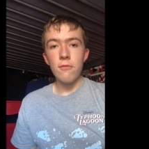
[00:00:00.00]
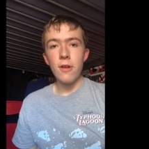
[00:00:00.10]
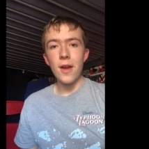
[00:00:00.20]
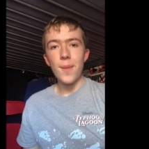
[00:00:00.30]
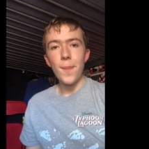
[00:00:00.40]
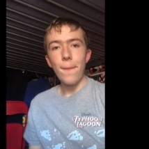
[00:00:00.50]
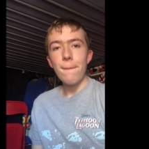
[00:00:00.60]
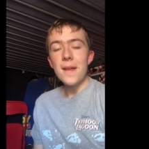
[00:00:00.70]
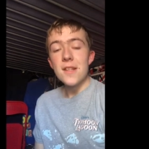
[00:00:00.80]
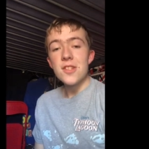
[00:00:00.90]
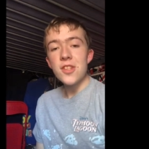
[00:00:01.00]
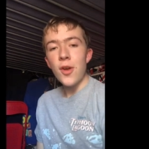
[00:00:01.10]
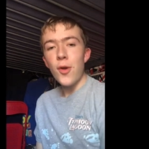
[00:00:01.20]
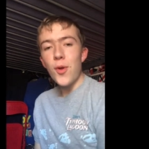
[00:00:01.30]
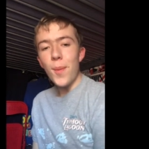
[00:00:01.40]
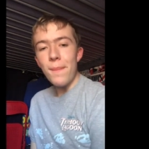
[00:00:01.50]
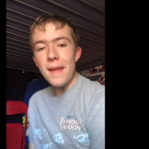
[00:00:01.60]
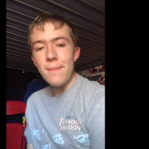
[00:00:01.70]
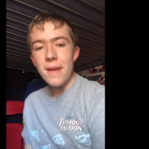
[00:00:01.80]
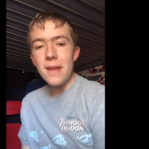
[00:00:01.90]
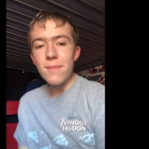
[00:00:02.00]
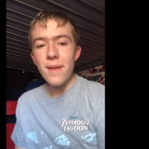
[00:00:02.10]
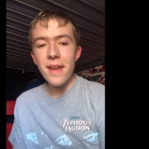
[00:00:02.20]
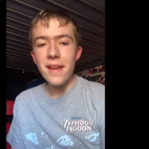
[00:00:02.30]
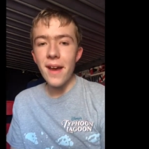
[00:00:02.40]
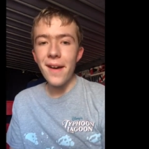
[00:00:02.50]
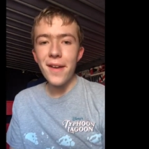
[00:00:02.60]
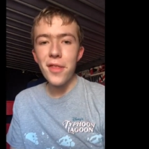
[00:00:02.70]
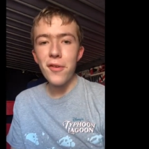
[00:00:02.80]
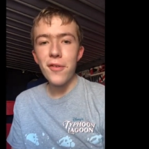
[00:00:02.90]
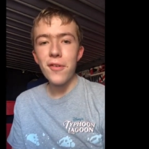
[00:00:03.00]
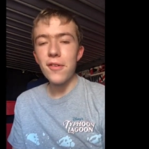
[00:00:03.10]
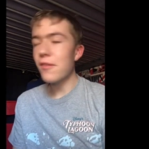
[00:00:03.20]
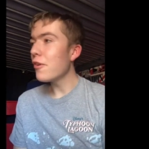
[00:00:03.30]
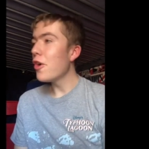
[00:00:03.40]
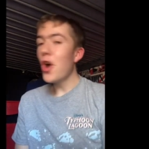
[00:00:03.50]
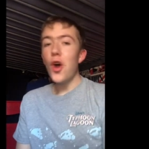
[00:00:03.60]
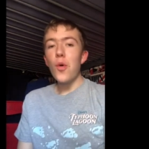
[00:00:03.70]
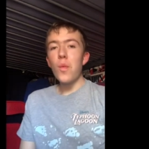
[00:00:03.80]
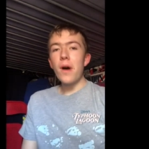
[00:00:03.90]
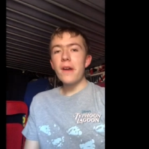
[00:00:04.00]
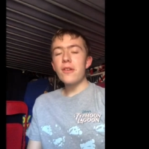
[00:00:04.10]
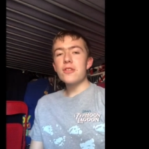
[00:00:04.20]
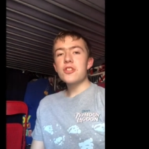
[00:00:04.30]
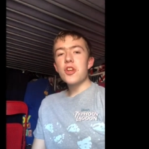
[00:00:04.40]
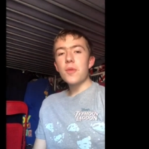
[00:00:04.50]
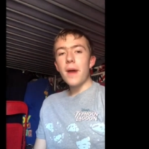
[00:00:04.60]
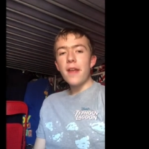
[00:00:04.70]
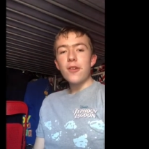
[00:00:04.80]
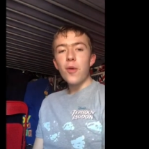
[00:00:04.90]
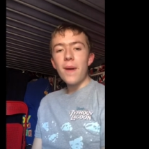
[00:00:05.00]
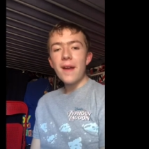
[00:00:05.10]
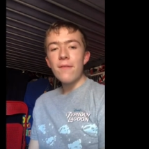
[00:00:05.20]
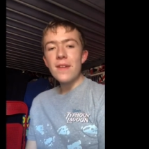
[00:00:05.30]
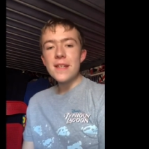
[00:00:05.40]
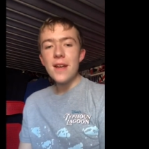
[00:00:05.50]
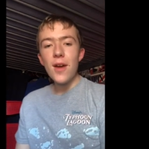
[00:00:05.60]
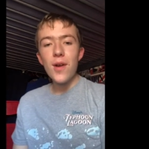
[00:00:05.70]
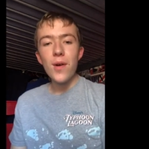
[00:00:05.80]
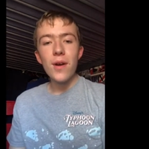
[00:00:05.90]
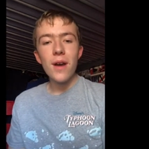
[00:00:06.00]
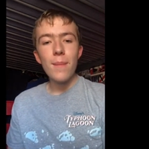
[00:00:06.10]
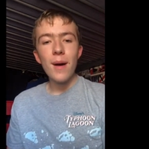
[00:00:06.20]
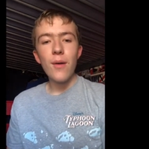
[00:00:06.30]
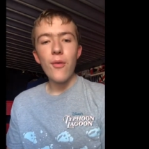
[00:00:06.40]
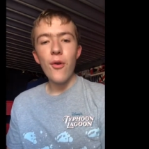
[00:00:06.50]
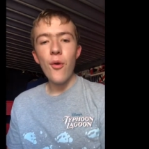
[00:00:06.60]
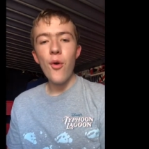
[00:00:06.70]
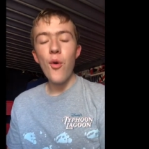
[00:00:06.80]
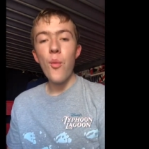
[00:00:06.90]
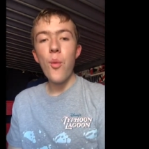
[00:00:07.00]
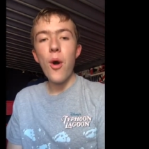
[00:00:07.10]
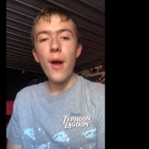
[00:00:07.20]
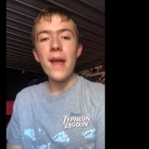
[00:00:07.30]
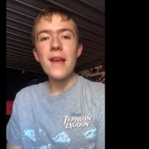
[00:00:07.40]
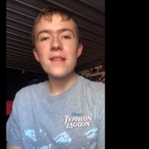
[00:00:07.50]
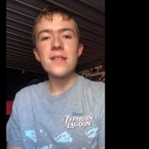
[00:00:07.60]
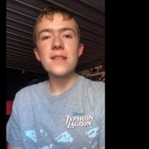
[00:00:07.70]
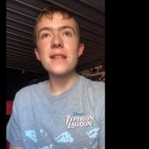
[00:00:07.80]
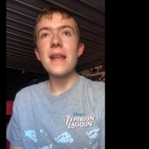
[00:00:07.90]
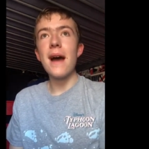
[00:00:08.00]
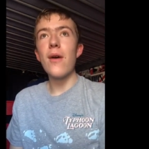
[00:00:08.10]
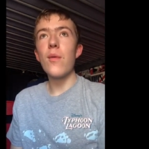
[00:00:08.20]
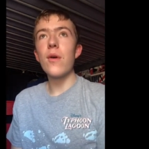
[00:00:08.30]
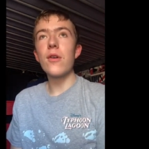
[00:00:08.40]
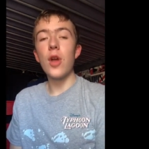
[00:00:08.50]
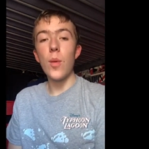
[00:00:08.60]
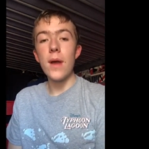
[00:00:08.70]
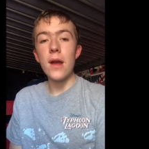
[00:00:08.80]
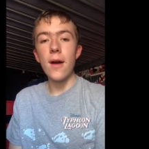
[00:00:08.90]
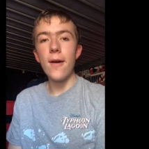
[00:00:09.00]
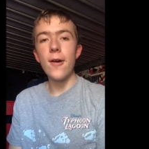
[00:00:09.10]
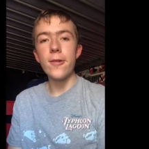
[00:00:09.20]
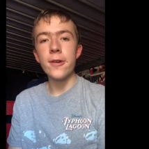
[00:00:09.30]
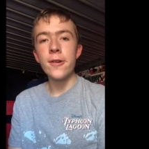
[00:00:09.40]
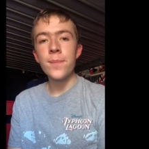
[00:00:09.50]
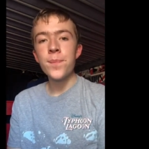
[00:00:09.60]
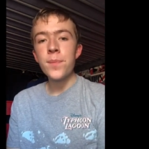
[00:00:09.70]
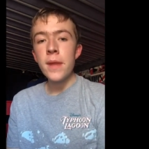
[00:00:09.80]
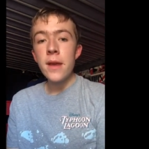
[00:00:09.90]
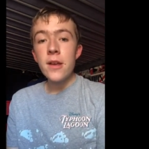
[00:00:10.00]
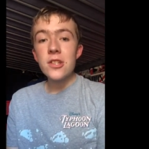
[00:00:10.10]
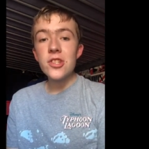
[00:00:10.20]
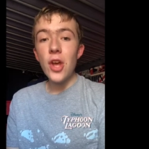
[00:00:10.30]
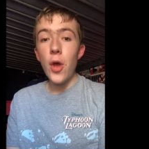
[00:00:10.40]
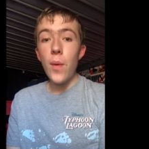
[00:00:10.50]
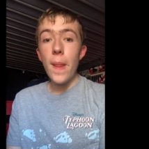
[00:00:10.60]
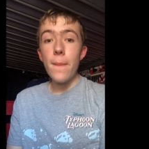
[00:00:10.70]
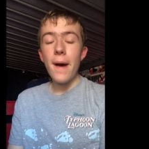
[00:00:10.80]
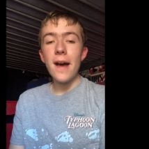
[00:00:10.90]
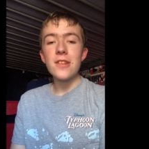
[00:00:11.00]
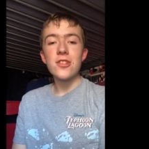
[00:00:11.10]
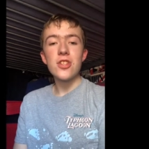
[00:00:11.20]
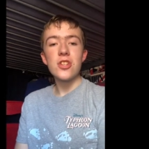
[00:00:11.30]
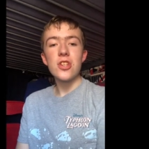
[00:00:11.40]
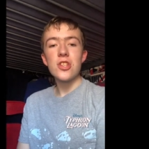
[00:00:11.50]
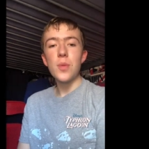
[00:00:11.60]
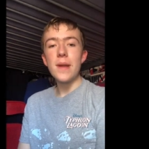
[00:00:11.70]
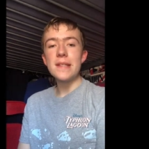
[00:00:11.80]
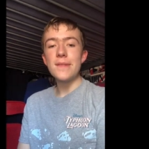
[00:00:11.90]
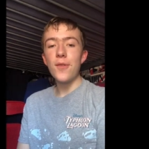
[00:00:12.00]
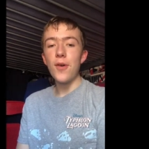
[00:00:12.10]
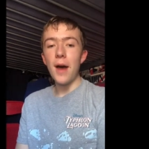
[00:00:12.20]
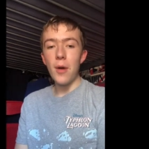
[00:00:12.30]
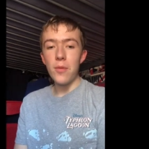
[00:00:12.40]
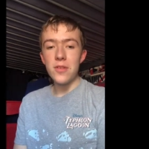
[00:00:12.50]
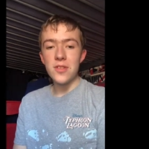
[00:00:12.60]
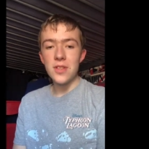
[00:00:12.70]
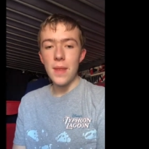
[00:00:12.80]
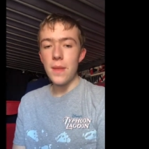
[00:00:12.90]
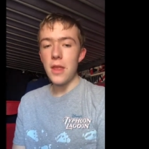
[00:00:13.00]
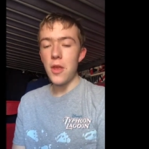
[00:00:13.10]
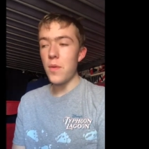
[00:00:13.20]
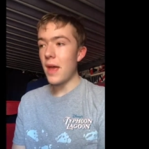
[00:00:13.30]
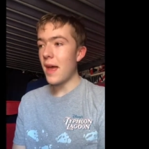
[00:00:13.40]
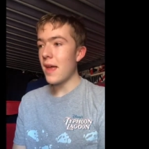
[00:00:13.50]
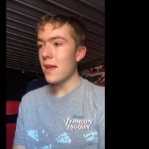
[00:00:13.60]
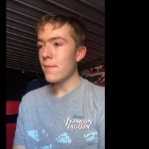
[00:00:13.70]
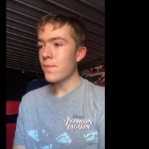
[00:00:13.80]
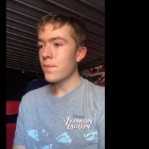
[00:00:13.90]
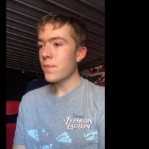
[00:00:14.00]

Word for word: Right, so me being me, I thought, why not do a quick video about what is now going on? So in the past 24 hours in the UK, I